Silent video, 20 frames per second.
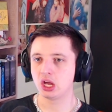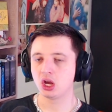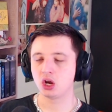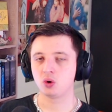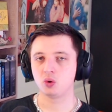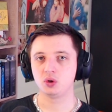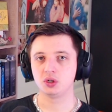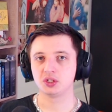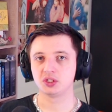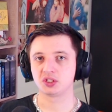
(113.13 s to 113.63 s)

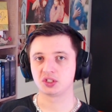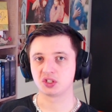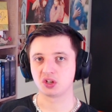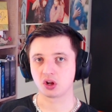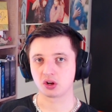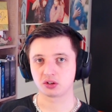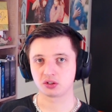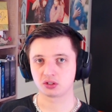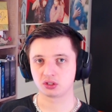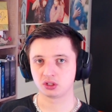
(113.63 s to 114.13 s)
who is
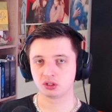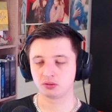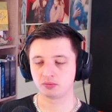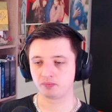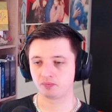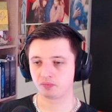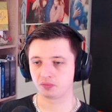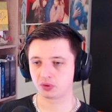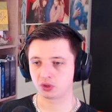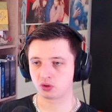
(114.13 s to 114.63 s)
not
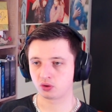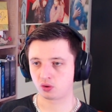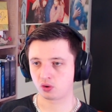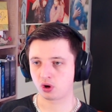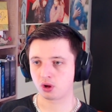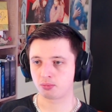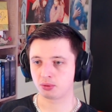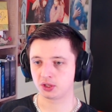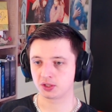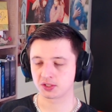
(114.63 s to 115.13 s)
Corona
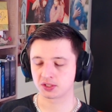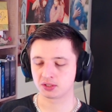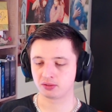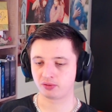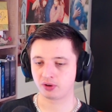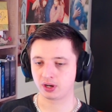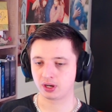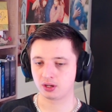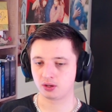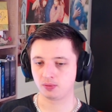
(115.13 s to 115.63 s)
positive
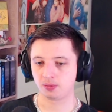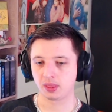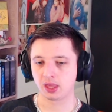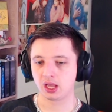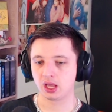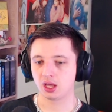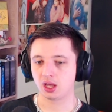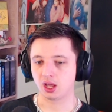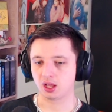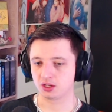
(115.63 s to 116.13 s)
right now,
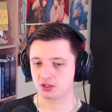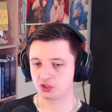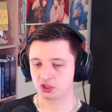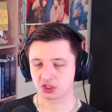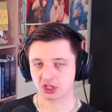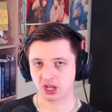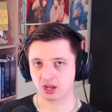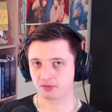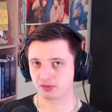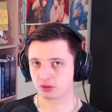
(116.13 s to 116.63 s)
just
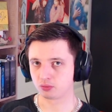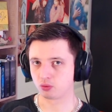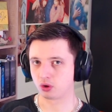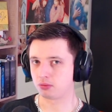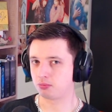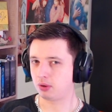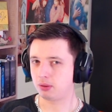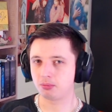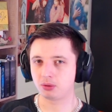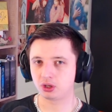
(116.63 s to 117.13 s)
have that one
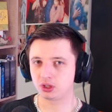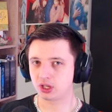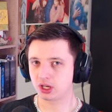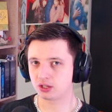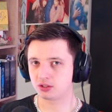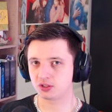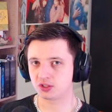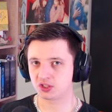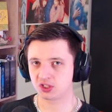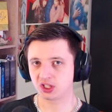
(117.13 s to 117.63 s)
member
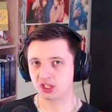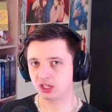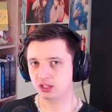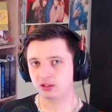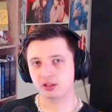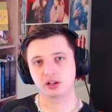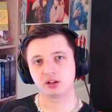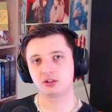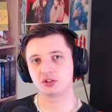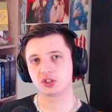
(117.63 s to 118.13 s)
there sitting
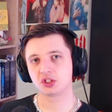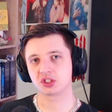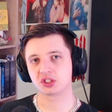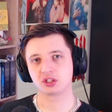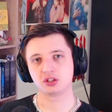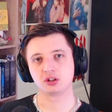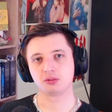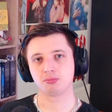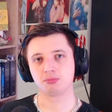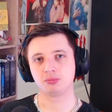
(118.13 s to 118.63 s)
there and just, you
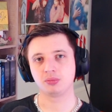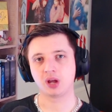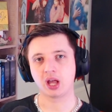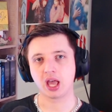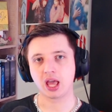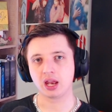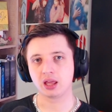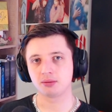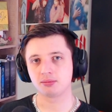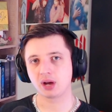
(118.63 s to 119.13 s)
know,
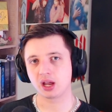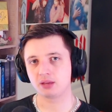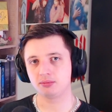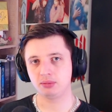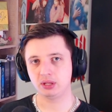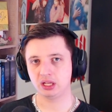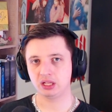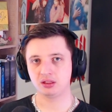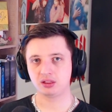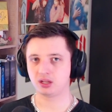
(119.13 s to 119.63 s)
alibi
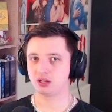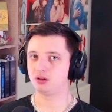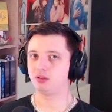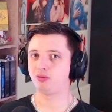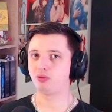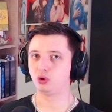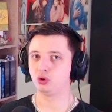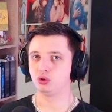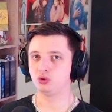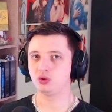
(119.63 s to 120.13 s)
being there
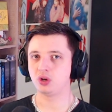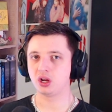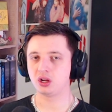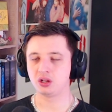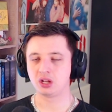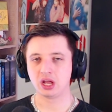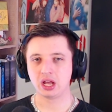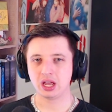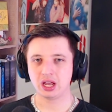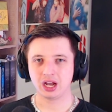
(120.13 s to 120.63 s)
for LOONA,
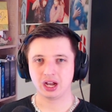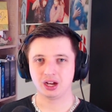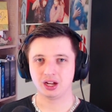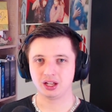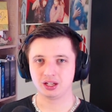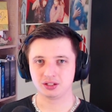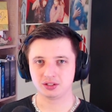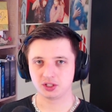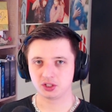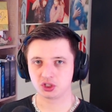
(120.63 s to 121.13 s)

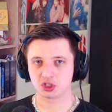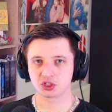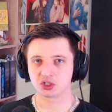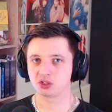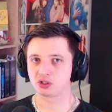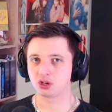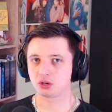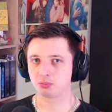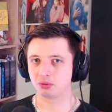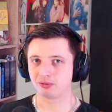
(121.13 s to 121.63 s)
and they're just not
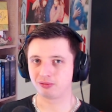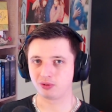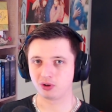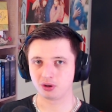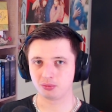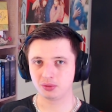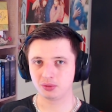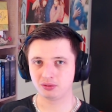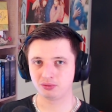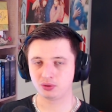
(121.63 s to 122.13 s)
gonna
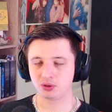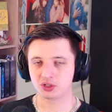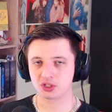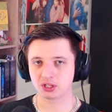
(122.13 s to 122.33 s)
perform in the first